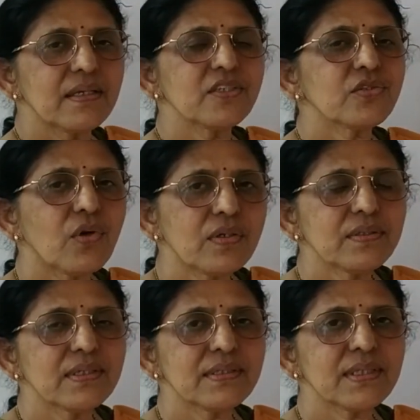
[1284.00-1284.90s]
is
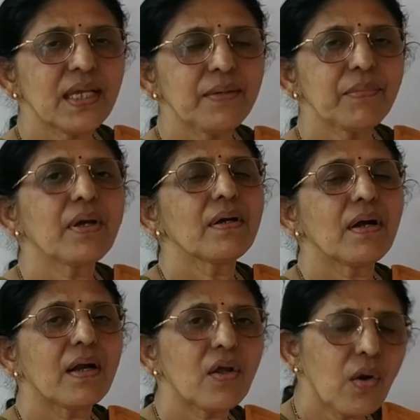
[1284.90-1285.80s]
not the same
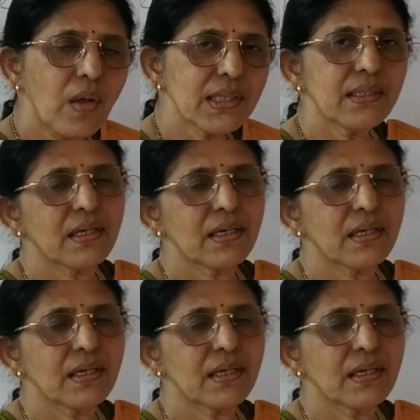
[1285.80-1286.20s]
under all